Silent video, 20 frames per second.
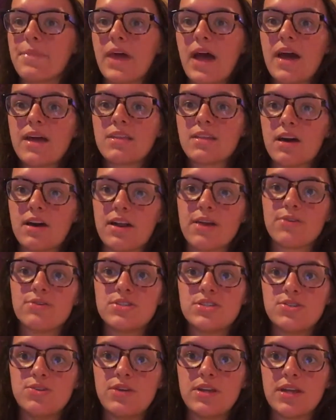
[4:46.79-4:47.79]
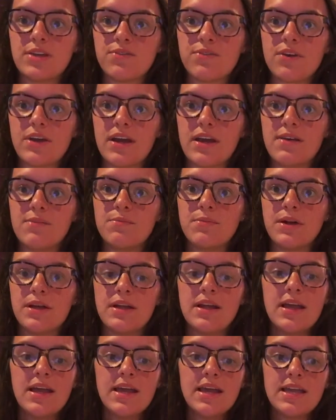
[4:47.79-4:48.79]
I thought I was doing it for Him,
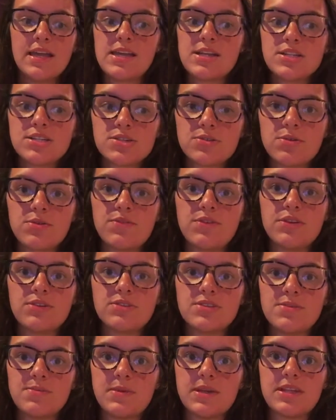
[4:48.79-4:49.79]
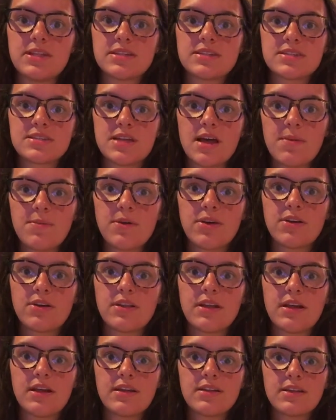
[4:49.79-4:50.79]
but He just revealed to me this summer
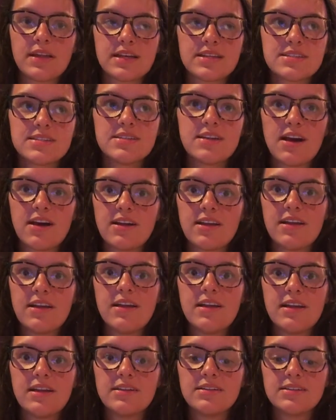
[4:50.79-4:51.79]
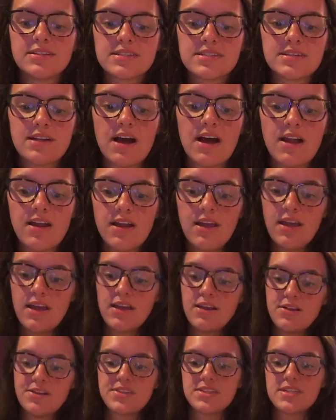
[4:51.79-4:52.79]
that that's not it, and it's not
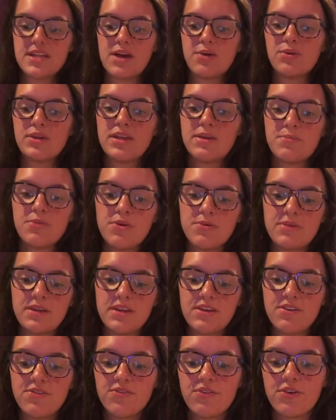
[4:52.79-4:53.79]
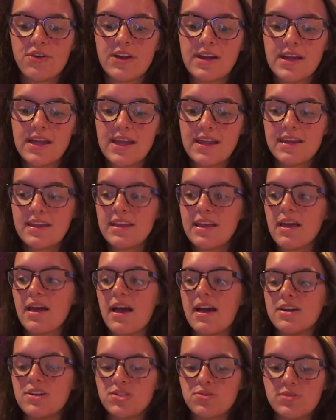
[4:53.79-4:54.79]
what He put me here for. And
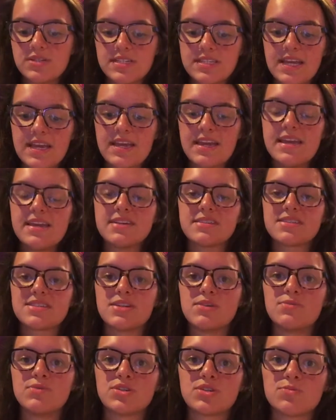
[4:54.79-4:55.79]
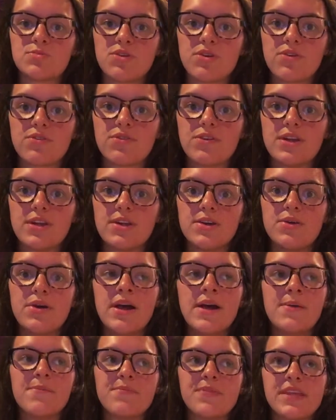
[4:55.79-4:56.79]
I just want to say He has so much more for you.
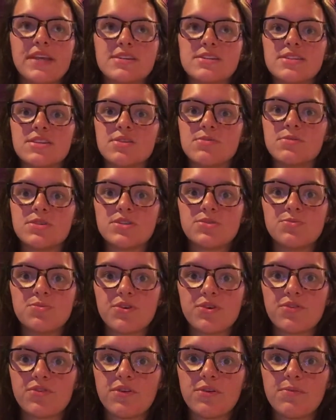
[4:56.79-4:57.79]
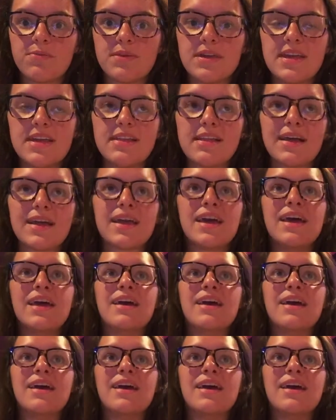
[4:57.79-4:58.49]
He has so much more for me. Like,